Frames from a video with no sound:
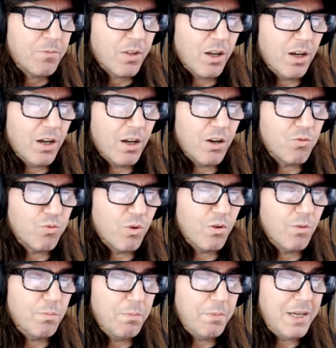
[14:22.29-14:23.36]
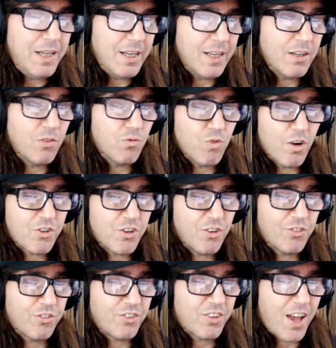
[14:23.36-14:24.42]
uh, meeting
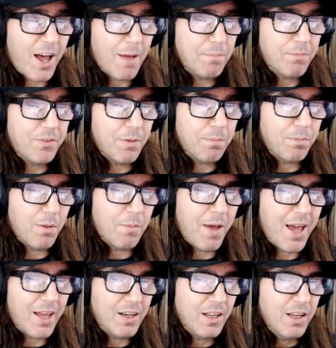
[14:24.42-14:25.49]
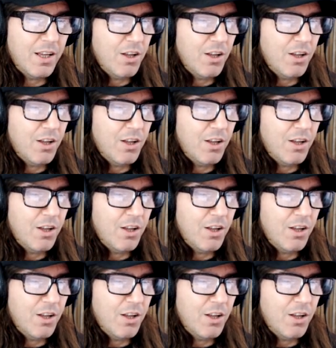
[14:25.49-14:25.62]
Russia's top diplomat,